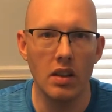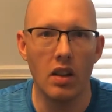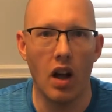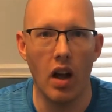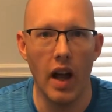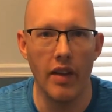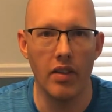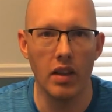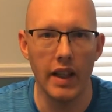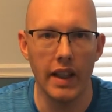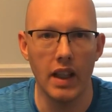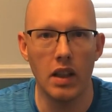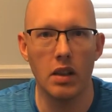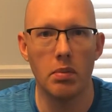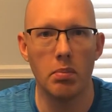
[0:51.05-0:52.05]
I'll have a
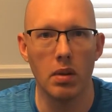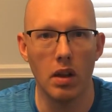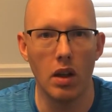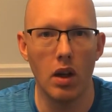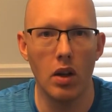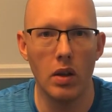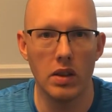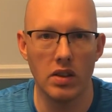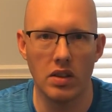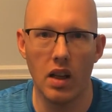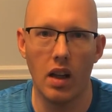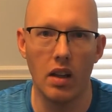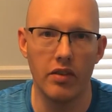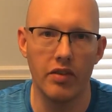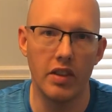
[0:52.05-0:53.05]
link below. It's
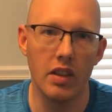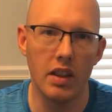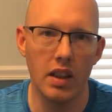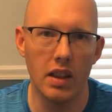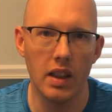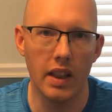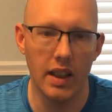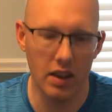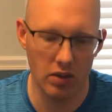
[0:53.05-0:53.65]
not an affiliate link,